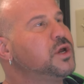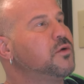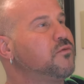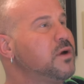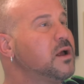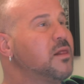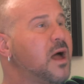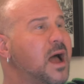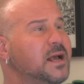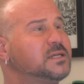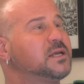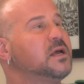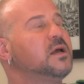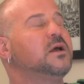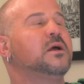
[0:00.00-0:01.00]
though there was
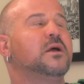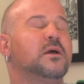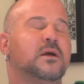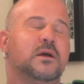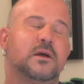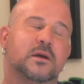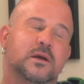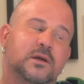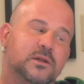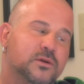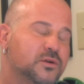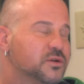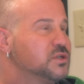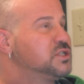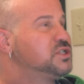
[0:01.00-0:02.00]
much more
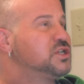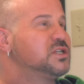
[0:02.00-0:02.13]
consensus than I